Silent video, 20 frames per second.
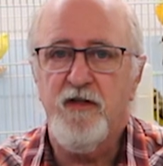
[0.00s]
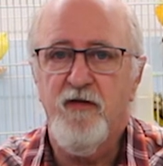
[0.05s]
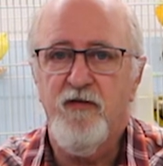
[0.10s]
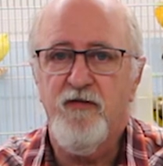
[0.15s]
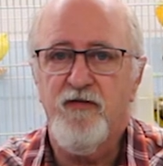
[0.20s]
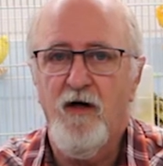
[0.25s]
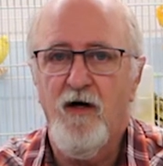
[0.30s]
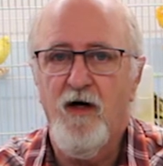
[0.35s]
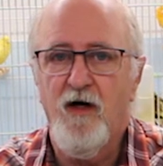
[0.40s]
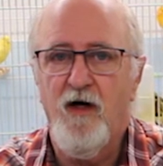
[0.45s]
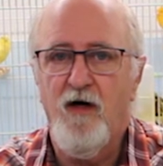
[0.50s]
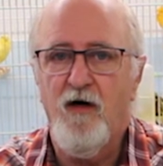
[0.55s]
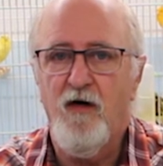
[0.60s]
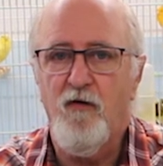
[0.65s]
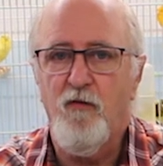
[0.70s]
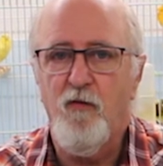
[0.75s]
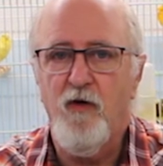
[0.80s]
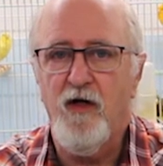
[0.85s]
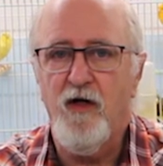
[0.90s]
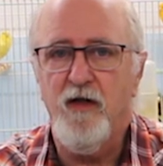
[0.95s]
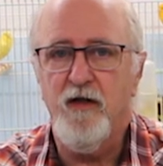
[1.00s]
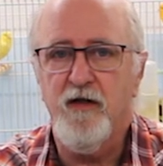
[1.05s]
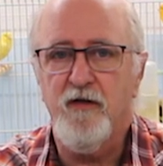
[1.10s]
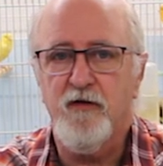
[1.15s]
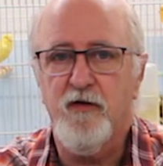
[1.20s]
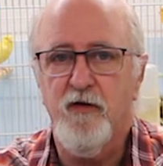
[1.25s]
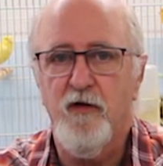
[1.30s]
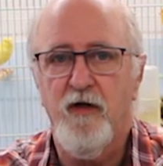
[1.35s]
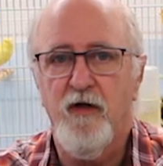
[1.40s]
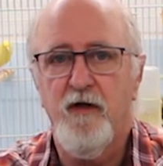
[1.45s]
is all well
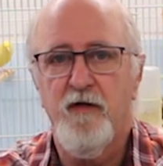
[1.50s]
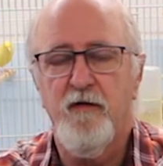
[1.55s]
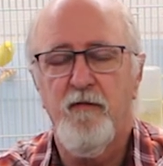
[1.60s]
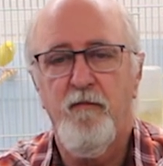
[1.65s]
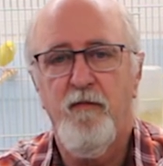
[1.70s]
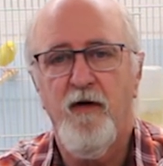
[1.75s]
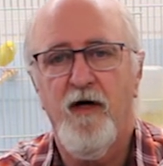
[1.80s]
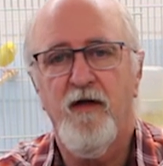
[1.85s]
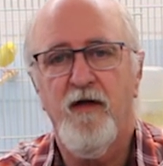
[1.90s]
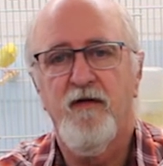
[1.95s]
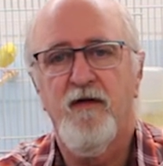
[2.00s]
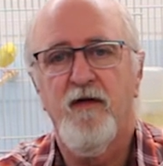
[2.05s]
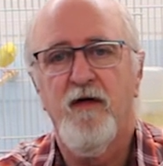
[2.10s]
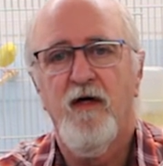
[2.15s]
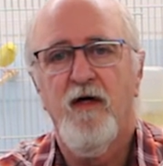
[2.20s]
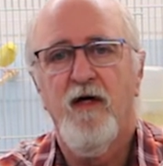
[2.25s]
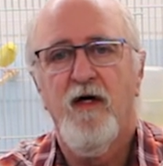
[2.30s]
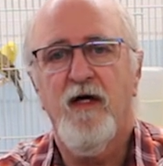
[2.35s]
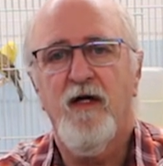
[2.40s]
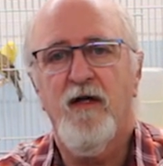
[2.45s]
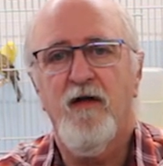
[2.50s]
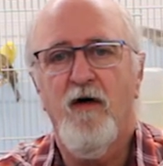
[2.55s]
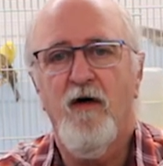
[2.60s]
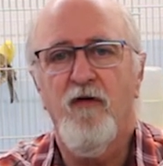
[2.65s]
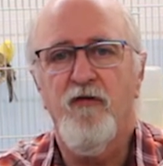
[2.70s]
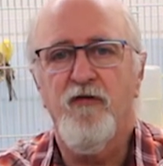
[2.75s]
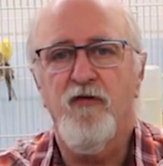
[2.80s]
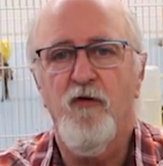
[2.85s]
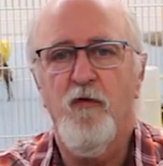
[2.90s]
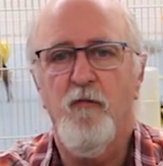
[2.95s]
and good, but it
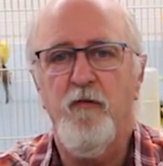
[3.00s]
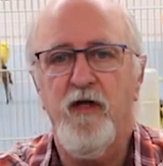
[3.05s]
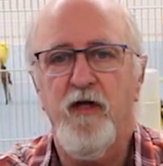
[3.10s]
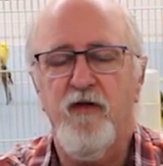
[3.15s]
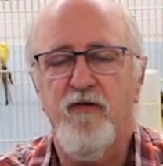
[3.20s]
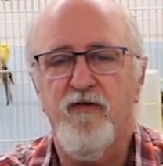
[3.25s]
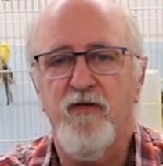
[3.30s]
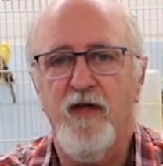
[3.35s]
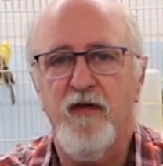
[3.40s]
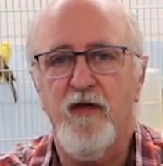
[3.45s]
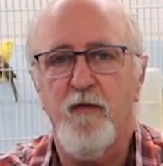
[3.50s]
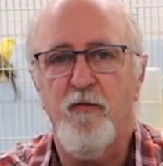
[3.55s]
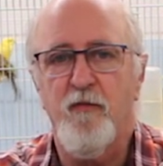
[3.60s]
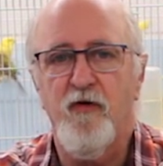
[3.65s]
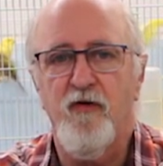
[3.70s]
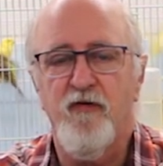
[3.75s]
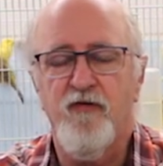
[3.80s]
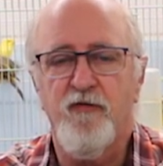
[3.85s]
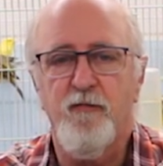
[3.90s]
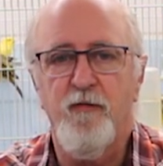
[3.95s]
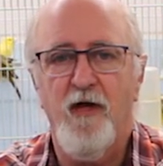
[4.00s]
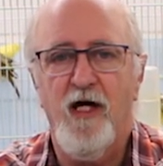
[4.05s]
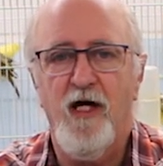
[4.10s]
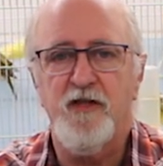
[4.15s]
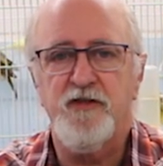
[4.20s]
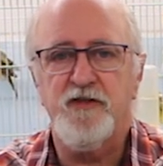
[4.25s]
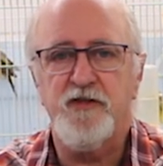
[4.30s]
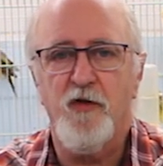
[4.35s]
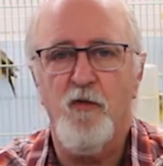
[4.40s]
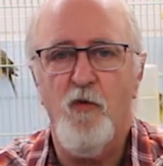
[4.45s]
also means that the birds
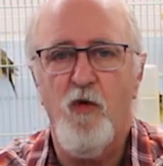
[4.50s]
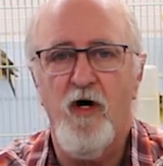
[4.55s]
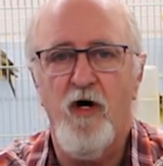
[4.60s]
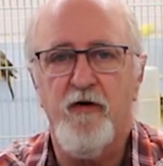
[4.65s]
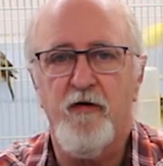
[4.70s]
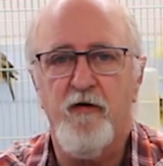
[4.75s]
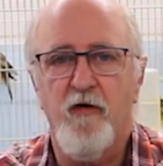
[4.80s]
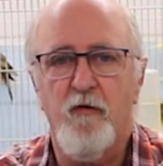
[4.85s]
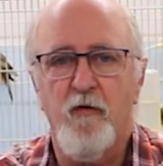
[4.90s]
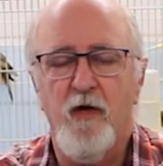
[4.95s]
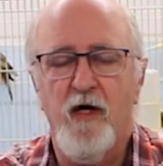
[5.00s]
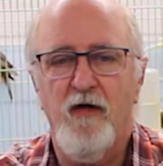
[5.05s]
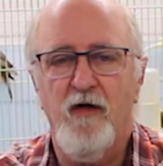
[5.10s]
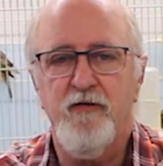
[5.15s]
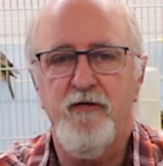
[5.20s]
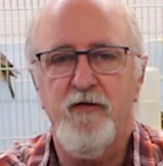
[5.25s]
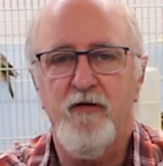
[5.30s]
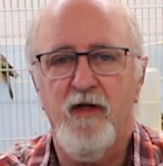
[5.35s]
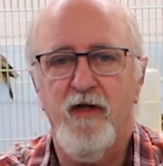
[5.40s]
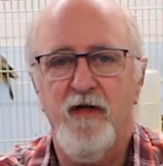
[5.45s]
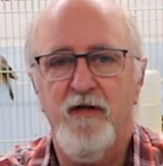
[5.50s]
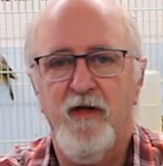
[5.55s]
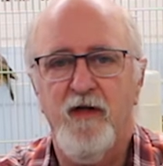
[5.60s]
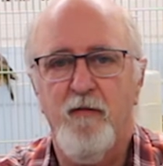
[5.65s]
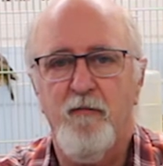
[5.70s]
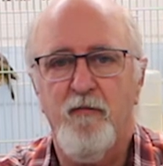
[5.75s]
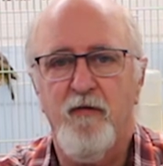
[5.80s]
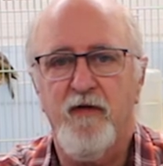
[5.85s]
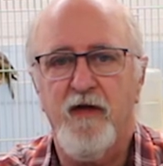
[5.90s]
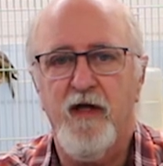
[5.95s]
splash the water around, you'll end
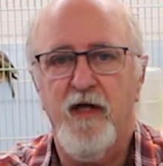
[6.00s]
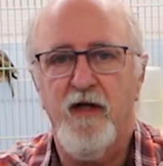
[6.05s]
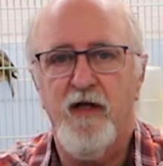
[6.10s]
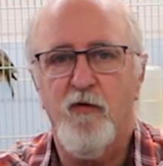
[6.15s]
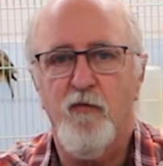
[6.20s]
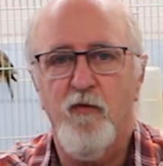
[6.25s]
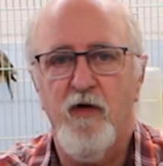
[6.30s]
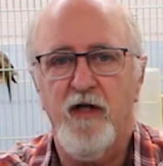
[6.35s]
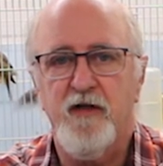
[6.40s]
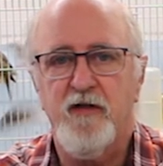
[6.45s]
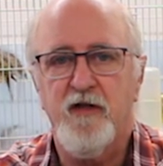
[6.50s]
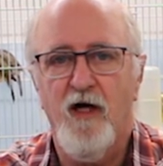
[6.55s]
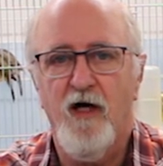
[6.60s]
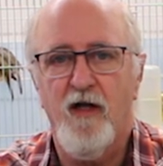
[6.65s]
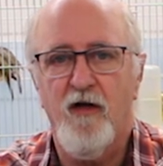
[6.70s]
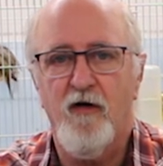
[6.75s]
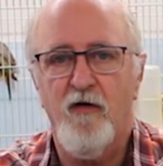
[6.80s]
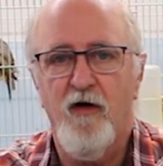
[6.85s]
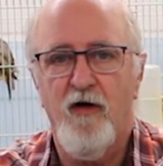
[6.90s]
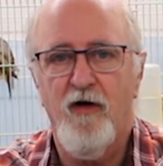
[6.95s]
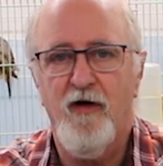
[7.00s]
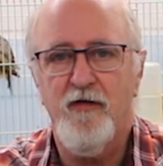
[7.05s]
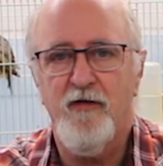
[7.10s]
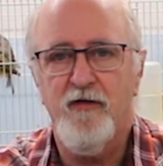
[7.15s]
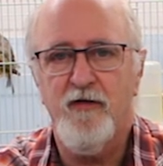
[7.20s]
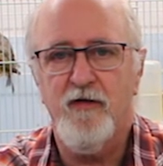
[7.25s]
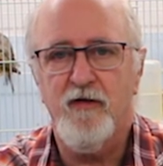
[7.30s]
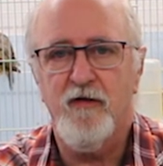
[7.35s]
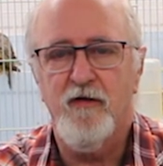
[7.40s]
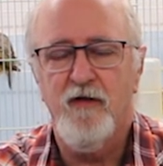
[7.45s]
up with getting red color
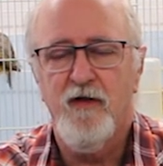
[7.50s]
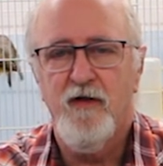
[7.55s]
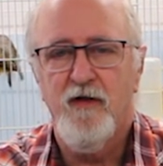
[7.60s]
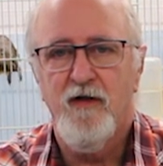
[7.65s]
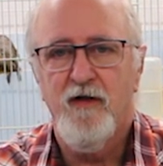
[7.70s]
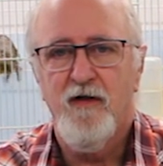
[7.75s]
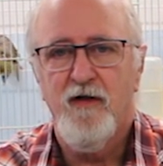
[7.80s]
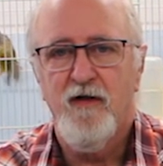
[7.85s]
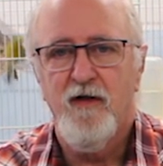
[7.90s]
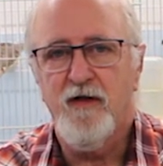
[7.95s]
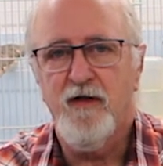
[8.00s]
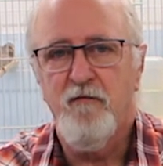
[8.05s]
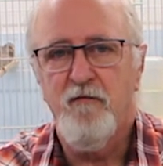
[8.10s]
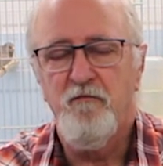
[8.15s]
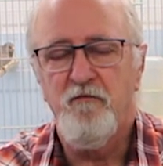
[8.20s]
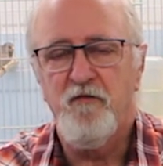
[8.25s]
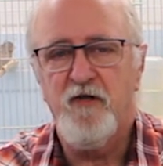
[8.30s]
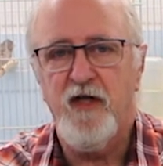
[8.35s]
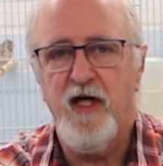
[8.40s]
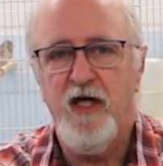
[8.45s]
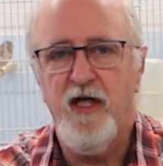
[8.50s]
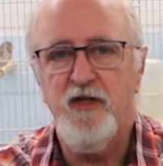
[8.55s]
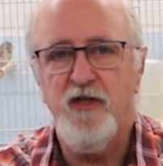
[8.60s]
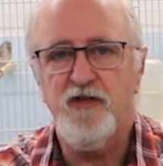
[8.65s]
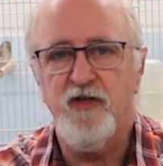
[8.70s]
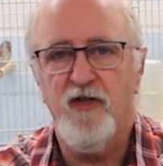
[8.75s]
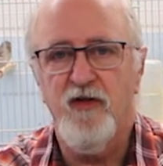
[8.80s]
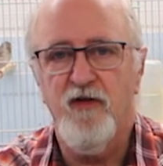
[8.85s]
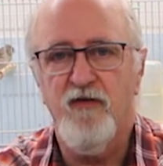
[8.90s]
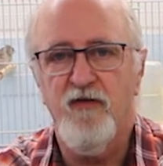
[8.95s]
on your
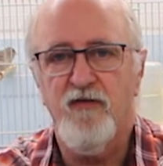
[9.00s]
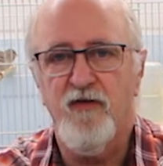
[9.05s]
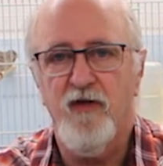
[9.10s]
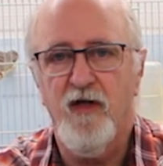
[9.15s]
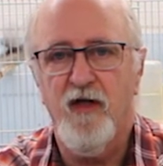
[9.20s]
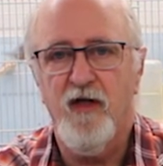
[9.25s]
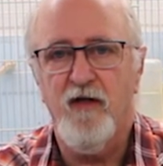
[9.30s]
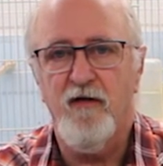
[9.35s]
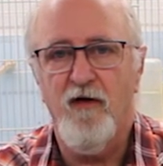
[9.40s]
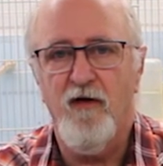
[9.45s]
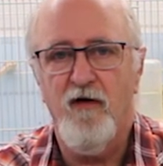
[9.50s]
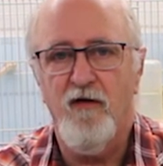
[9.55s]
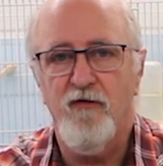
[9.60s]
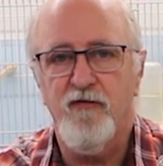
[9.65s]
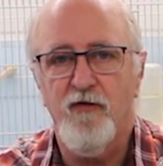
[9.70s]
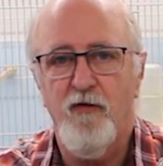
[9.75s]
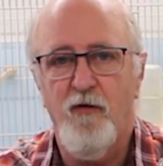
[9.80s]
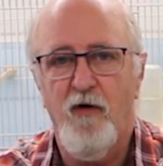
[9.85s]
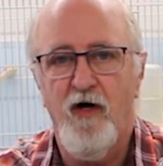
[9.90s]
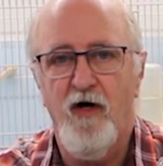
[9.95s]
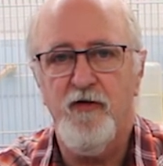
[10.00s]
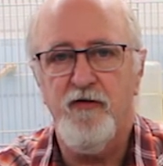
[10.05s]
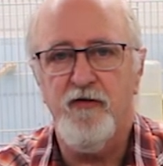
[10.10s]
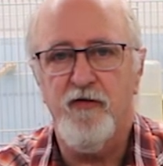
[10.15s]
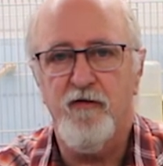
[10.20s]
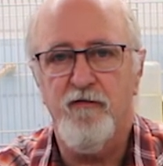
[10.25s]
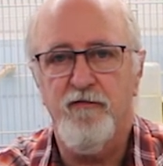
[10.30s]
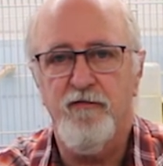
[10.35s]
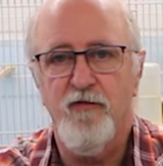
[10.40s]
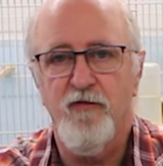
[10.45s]
cages and also on
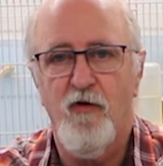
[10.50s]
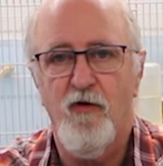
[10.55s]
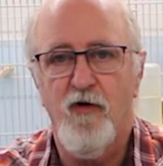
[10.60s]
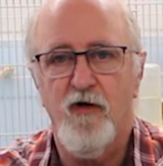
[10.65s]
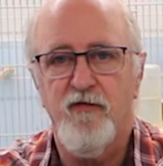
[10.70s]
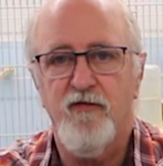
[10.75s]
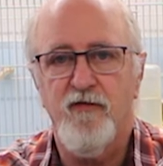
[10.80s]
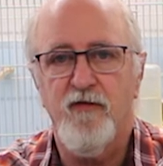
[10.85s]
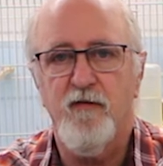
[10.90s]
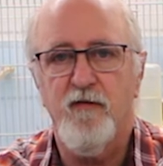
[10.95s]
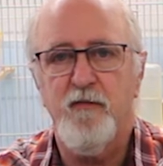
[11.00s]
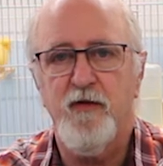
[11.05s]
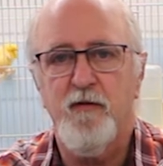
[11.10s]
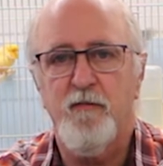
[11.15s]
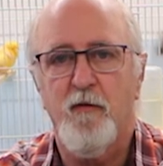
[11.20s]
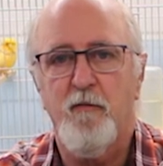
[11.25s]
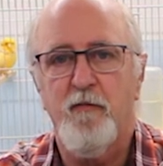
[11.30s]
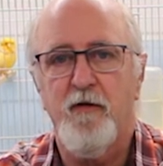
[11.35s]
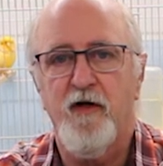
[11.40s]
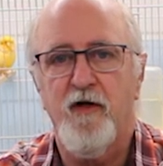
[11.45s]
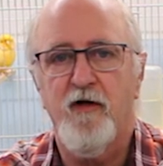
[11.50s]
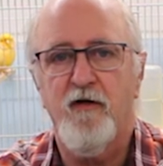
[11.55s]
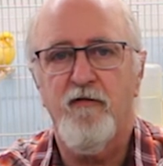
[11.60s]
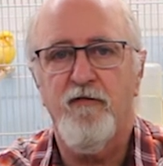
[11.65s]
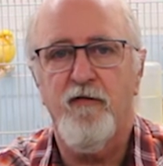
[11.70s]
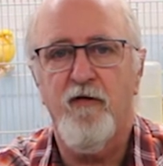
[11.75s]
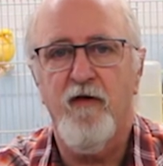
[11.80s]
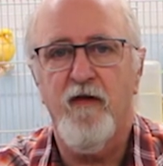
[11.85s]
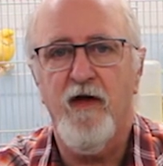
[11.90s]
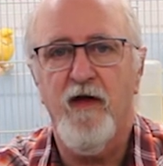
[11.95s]
your floor, so be prepared
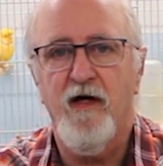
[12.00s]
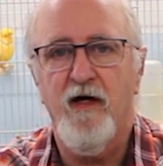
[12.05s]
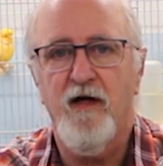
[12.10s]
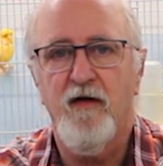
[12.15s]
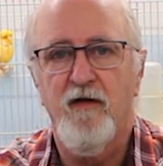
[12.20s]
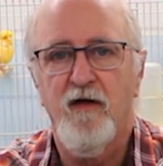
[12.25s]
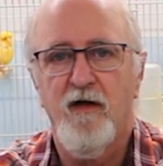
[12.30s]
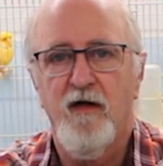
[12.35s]
for that.